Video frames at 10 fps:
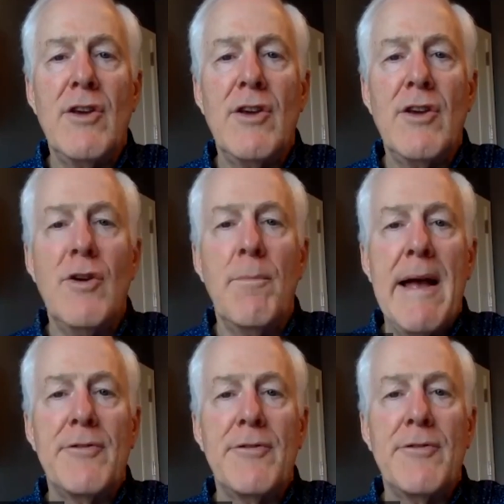you,
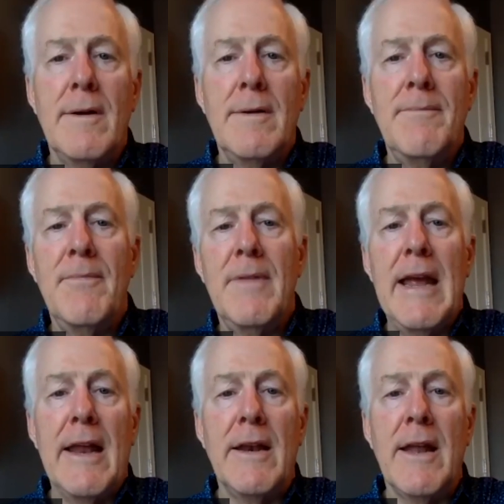Pastor Loya,
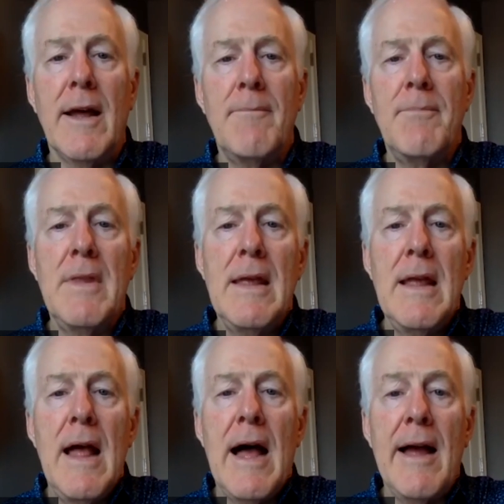and
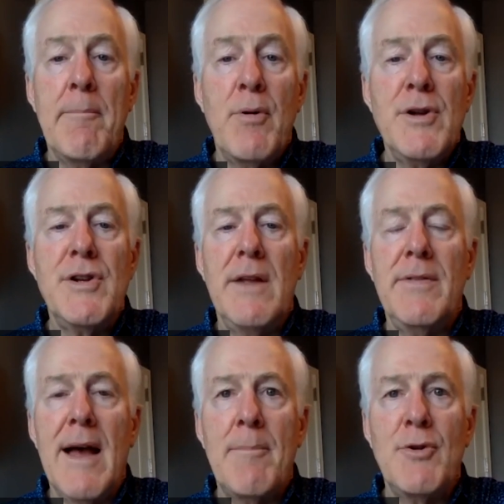I
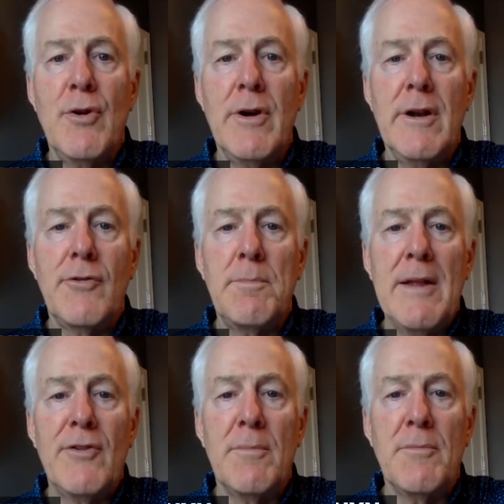appreciate the opportunity to
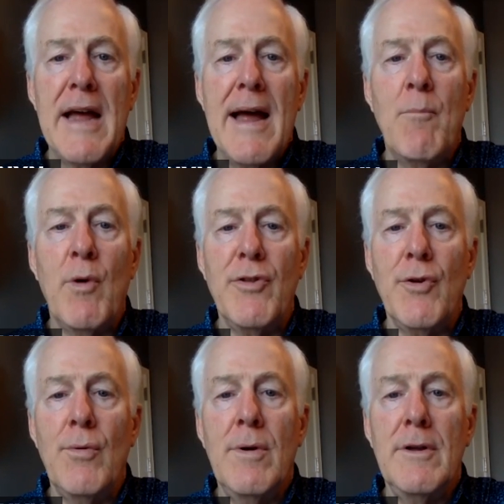spend some time with
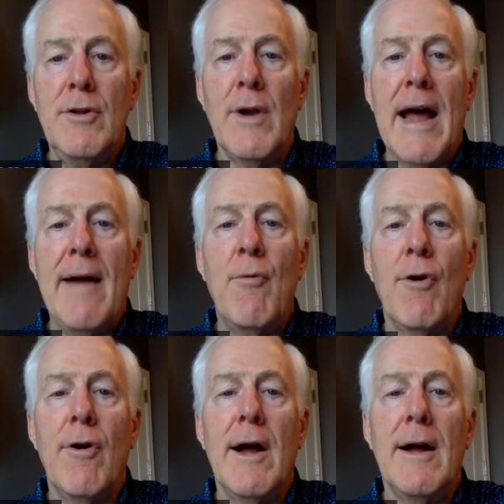you. You and I
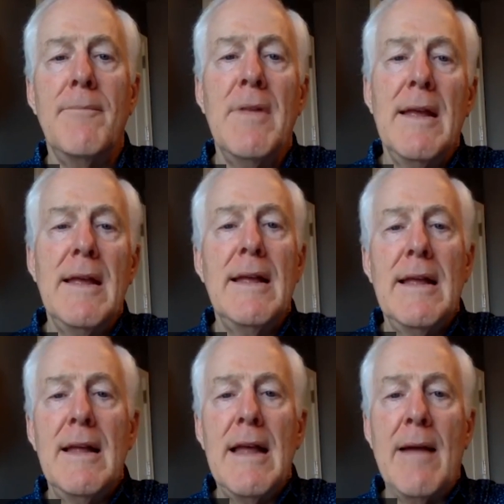were
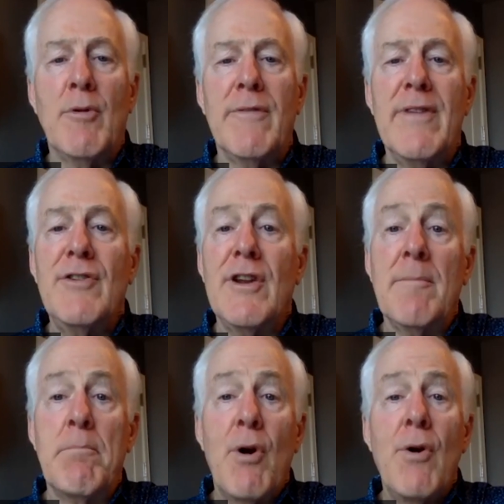able to visit
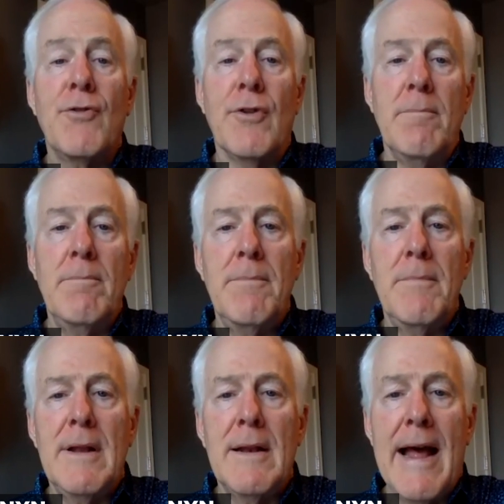in person
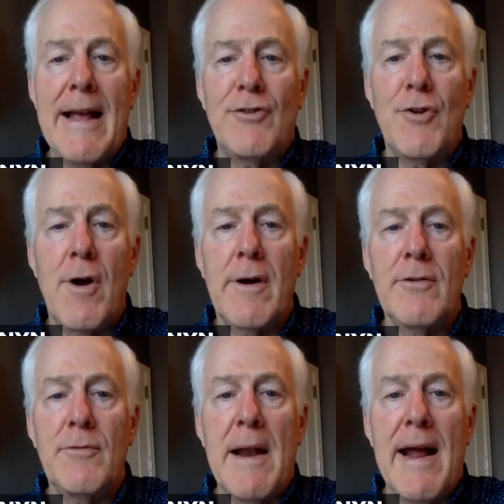last
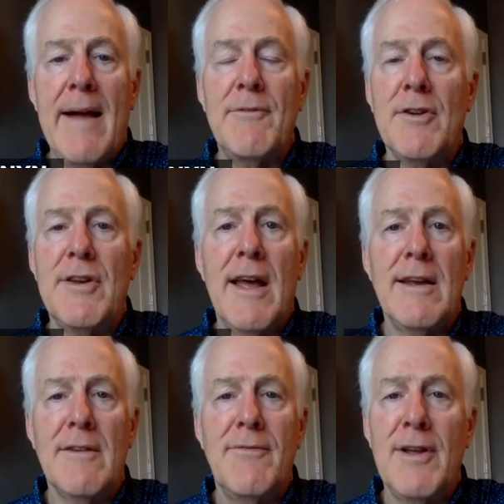August, but I have to tell
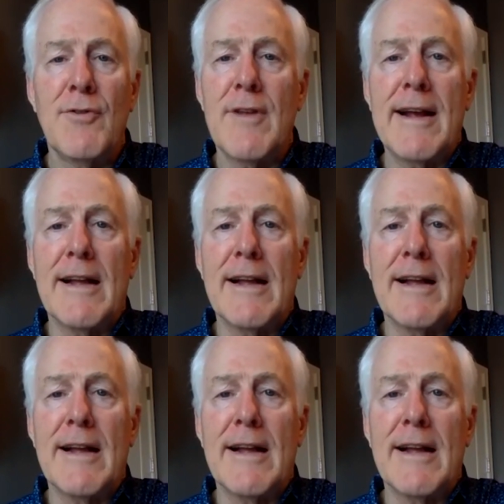you, it feels like a